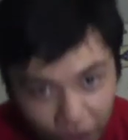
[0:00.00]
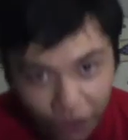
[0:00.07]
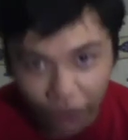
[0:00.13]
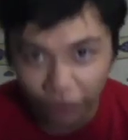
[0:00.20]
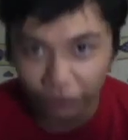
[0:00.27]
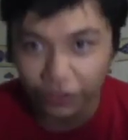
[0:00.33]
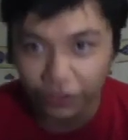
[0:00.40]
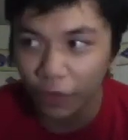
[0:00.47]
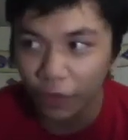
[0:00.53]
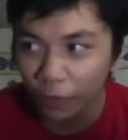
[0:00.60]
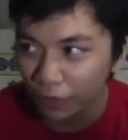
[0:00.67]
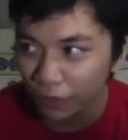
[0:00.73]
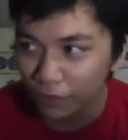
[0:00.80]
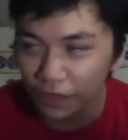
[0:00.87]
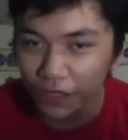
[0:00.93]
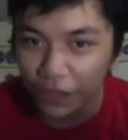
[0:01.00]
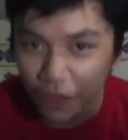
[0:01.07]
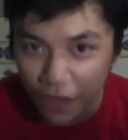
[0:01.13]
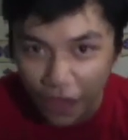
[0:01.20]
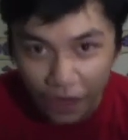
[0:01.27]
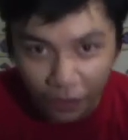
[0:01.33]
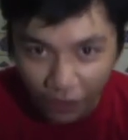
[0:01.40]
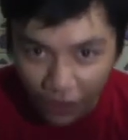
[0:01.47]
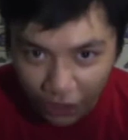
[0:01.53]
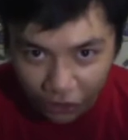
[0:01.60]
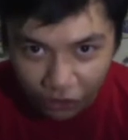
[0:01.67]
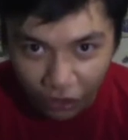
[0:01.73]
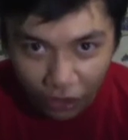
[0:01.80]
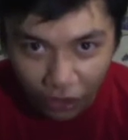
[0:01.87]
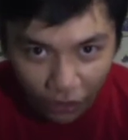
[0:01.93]
if there would be anyone
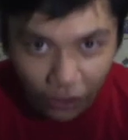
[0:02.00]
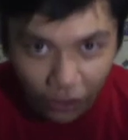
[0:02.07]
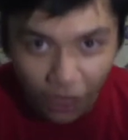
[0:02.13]
interested.